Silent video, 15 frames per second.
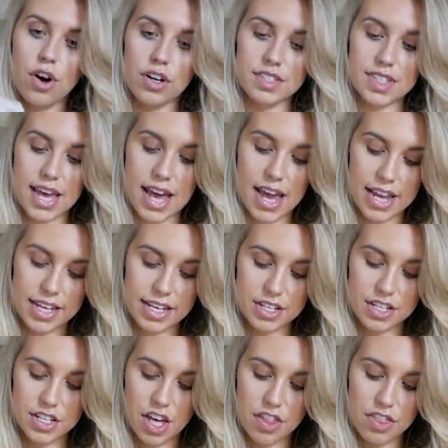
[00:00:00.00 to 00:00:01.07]
got a,
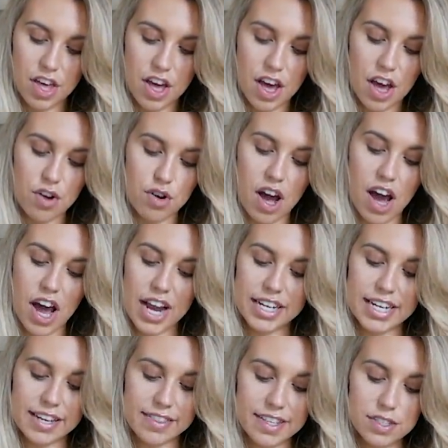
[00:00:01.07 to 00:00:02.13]
another high
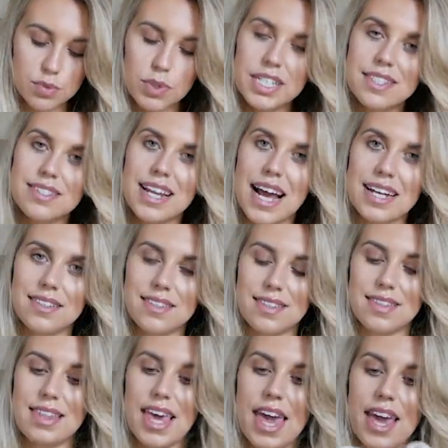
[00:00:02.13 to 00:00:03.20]
neck. This one isn't as
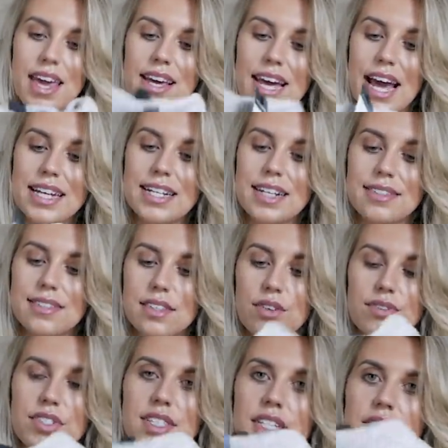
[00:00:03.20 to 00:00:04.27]
thick, and it's
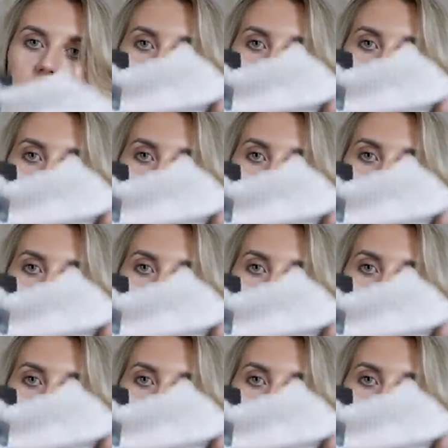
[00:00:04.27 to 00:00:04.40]
obviously